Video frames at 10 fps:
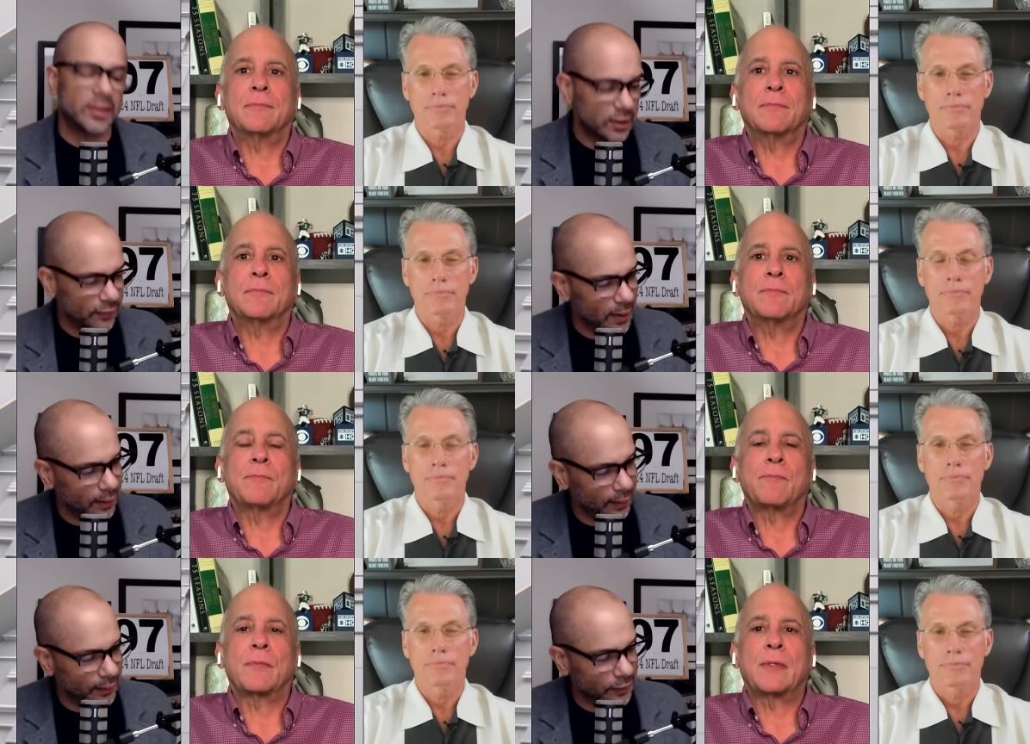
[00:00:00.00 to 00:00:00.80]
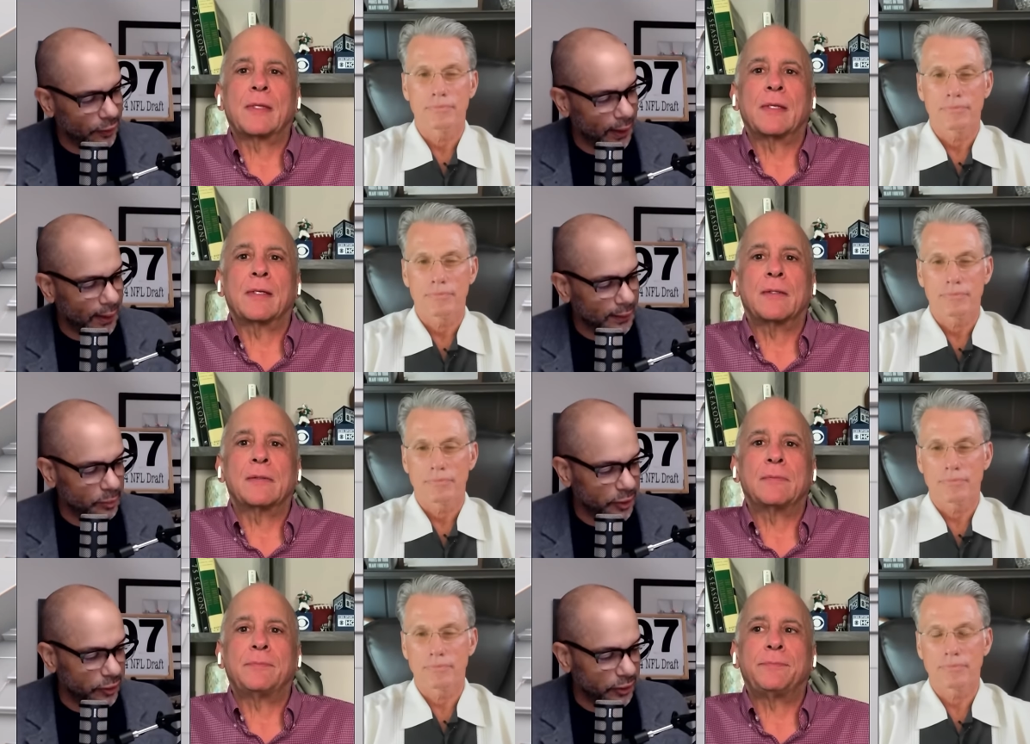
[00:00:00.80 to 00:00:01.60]
Speaker 1: Stefon Diggs, so you guys had some
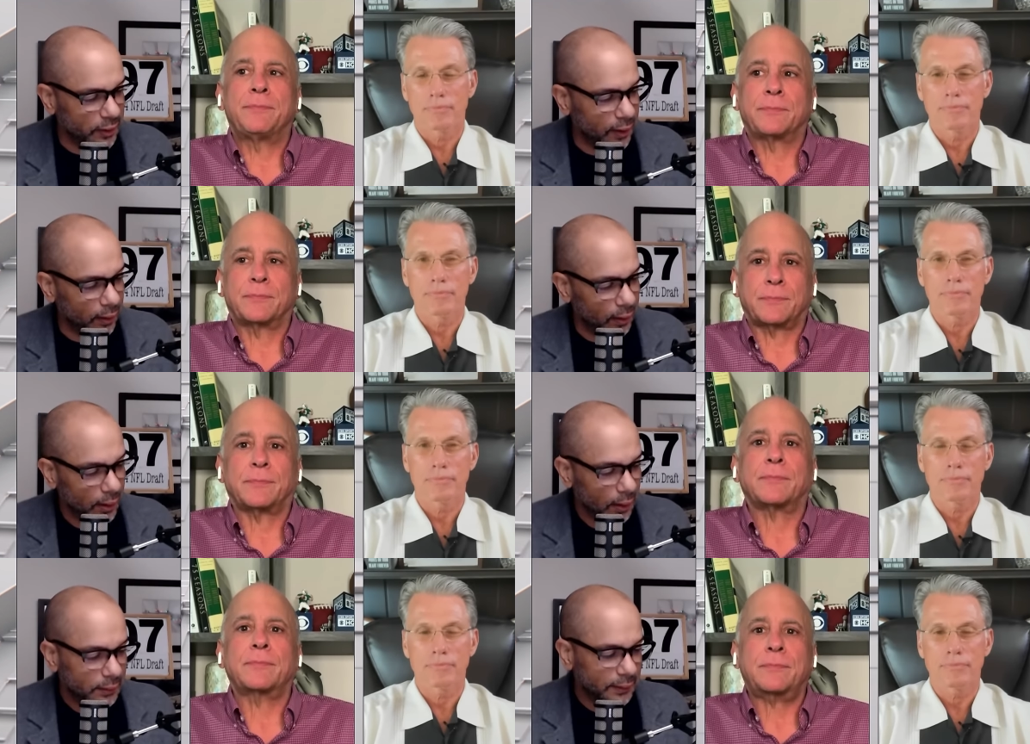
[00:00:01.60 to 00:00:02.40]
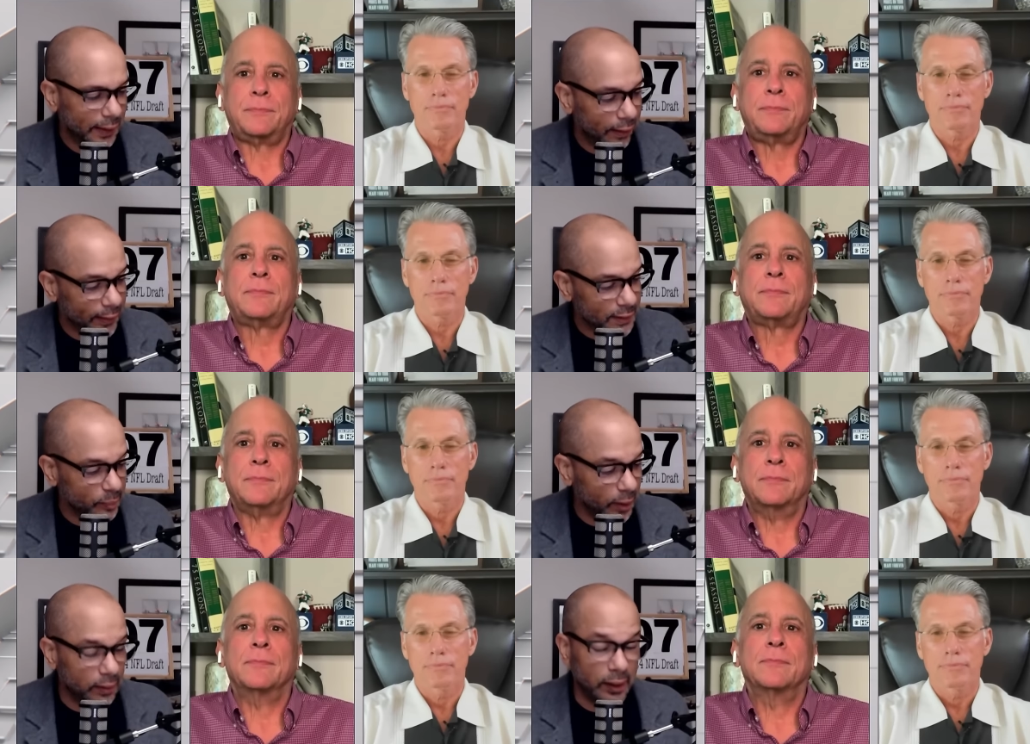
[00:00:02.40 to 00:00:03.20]
synergy there. Za'Darius
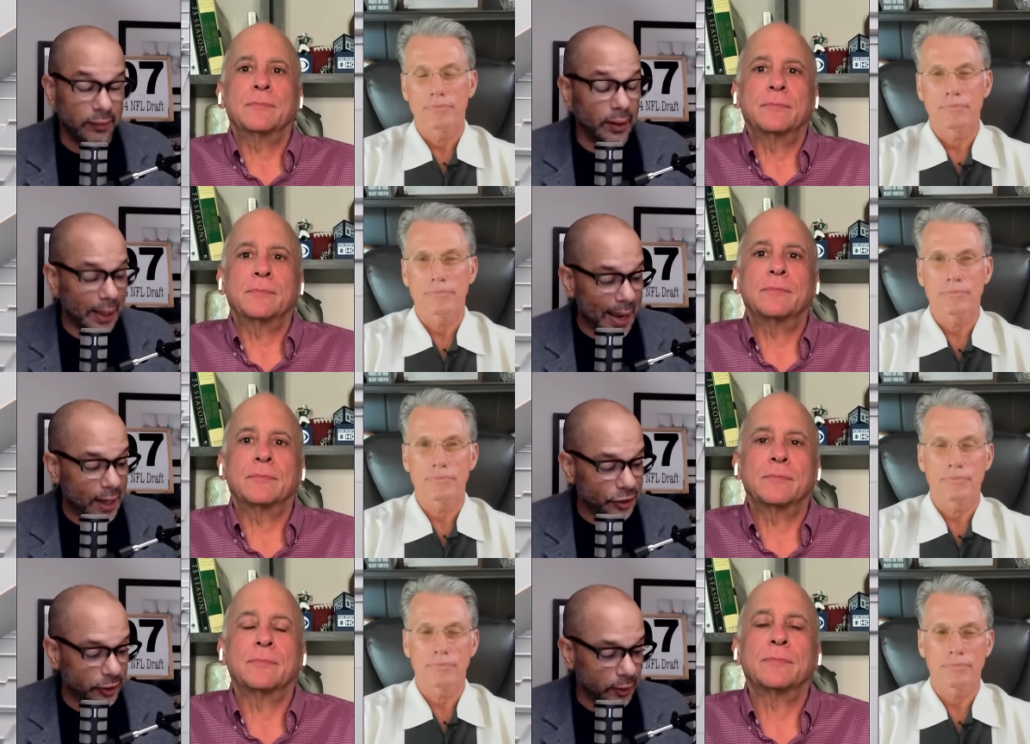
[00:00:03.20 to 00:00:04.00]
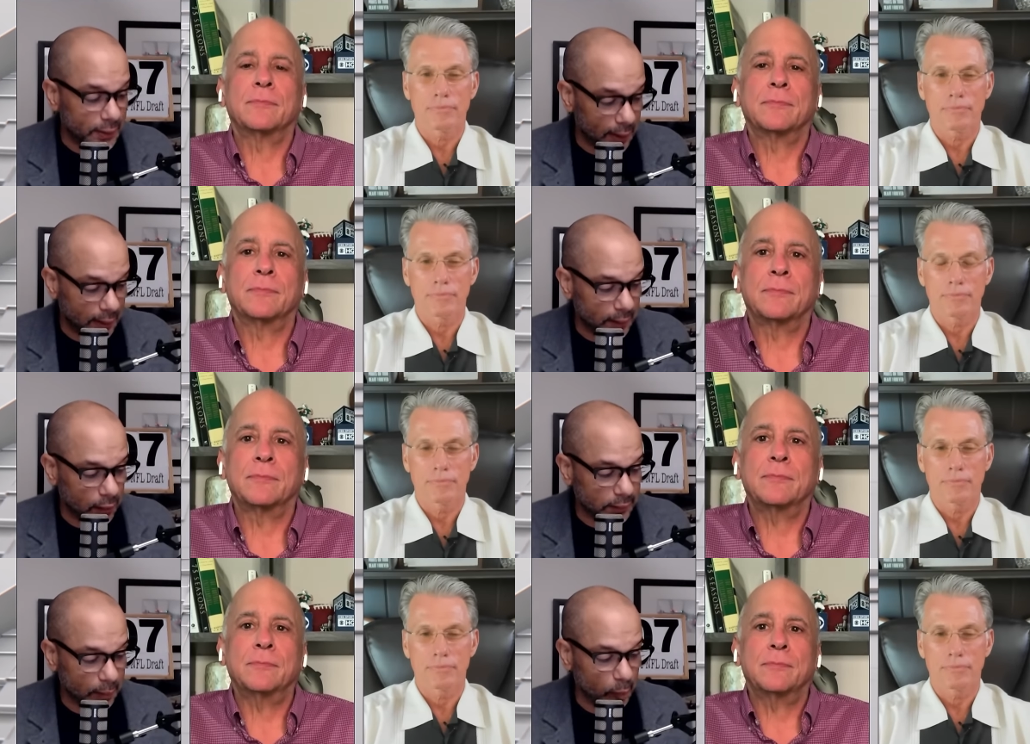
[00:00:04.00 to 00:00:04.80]
Smith, and even last year, Tank Dell,
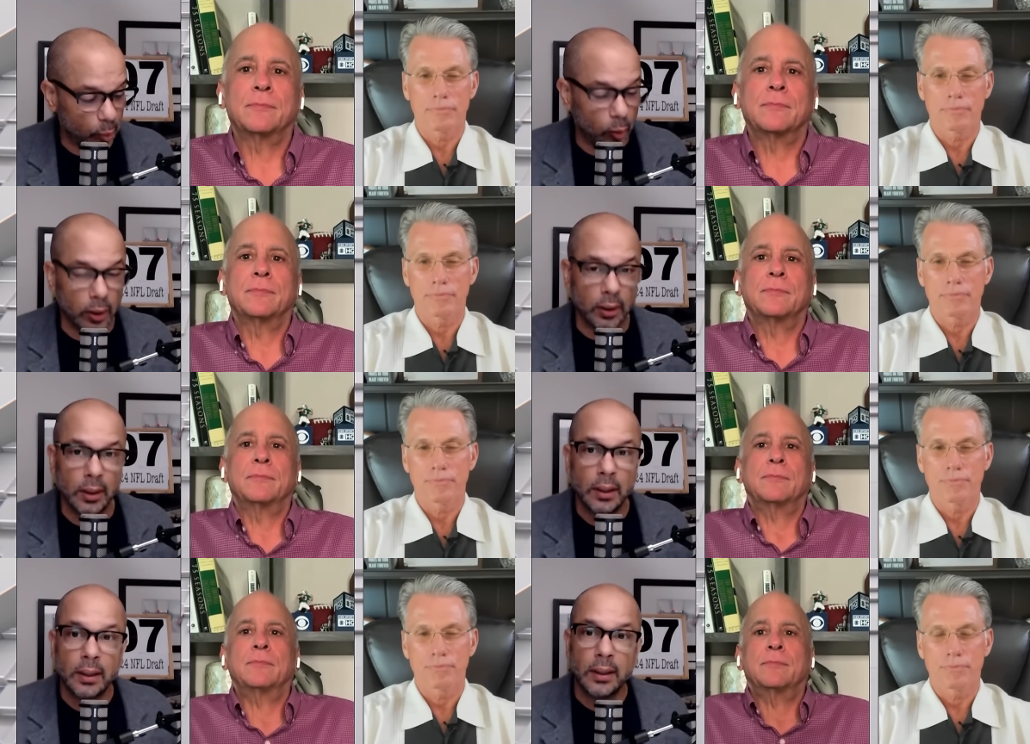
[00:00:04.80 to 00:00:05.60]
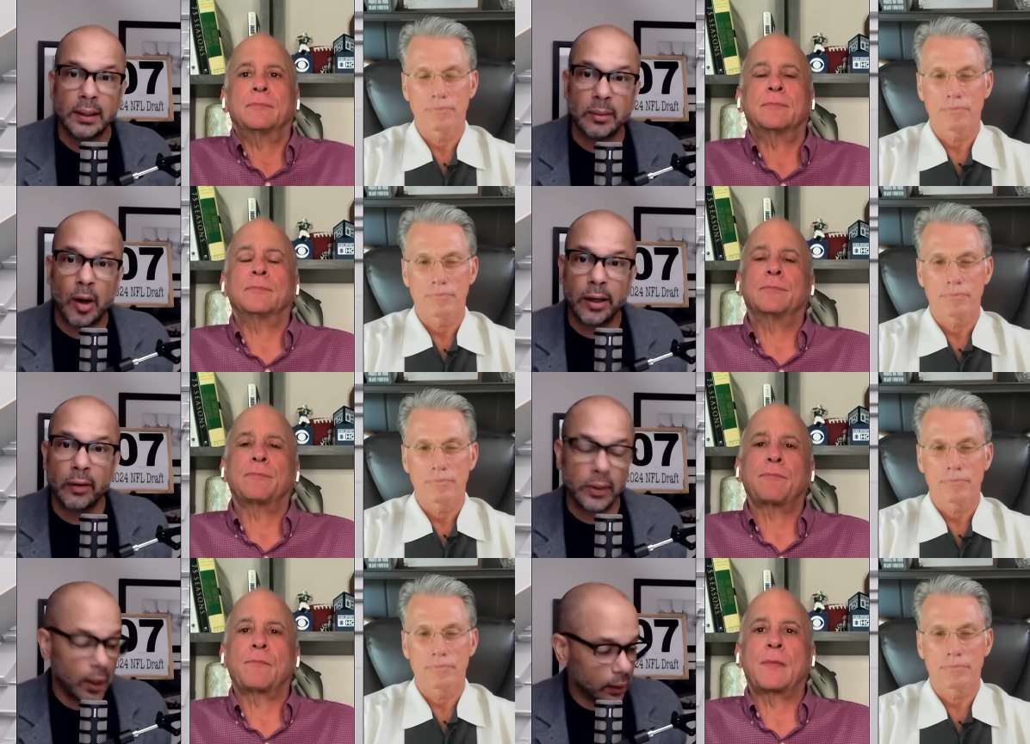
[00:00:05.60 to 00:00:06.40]
Sam Laporta, and
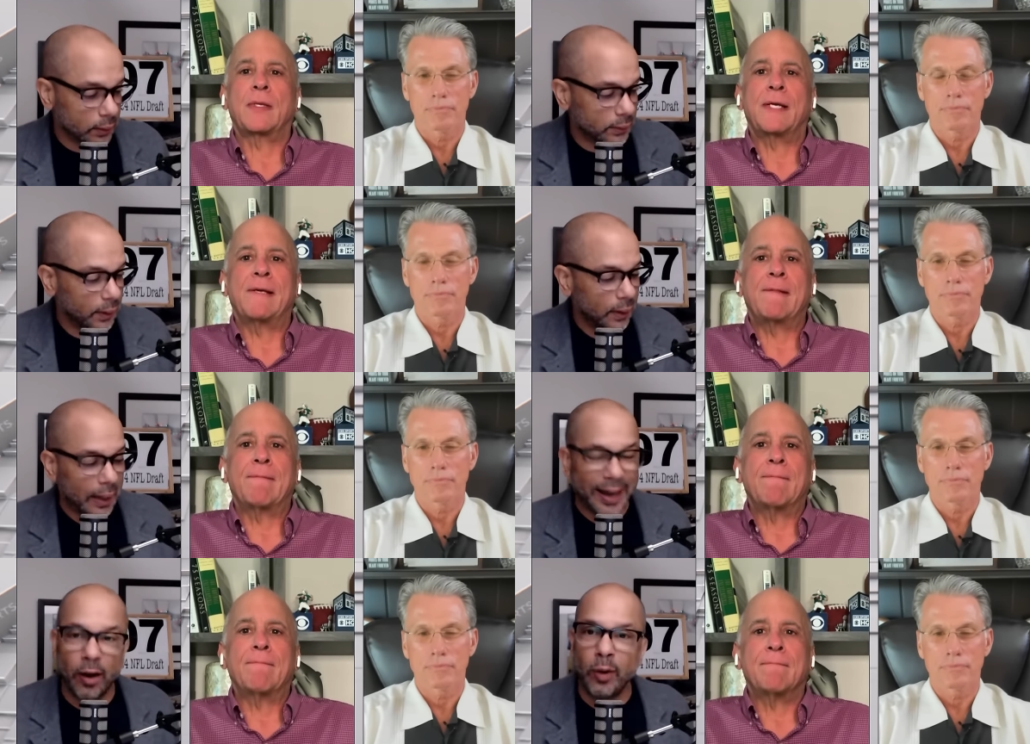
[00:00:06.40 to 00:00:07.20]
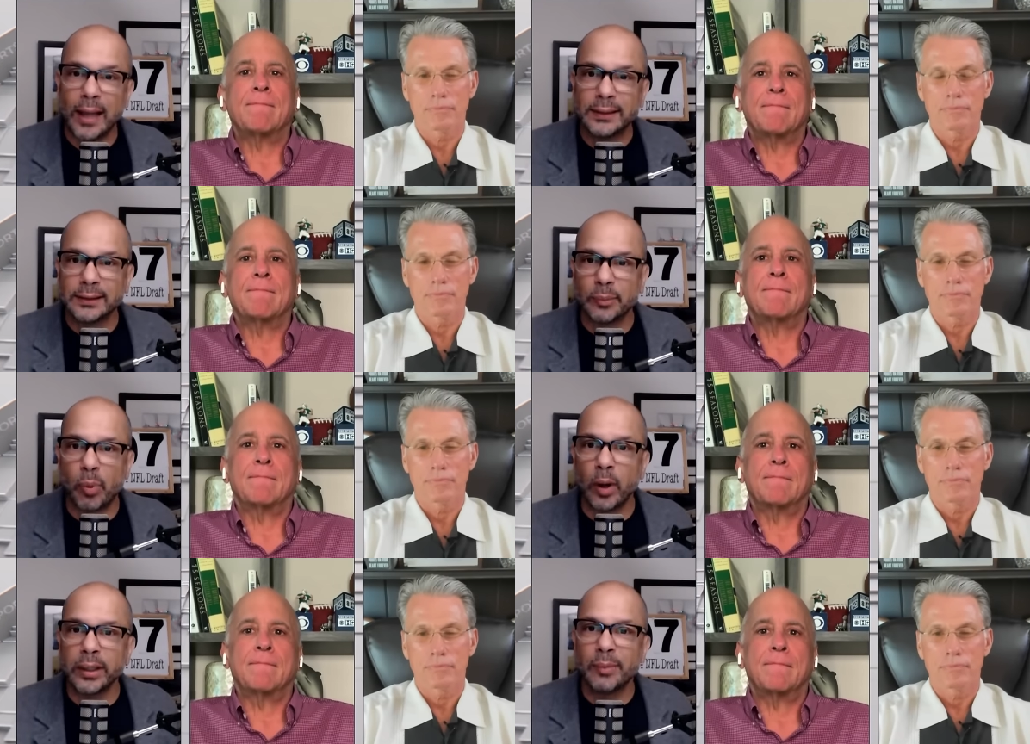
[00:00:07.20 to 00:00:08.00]
Demario Douglas. I don't like to
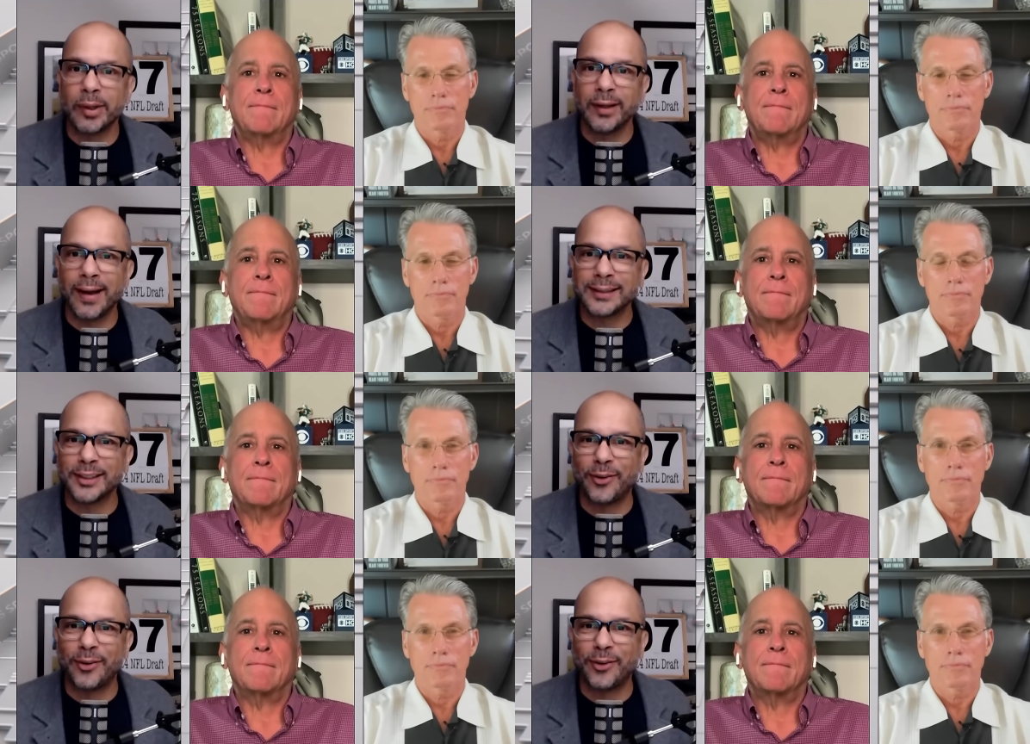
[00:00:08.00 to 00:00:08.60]
support you, but you actually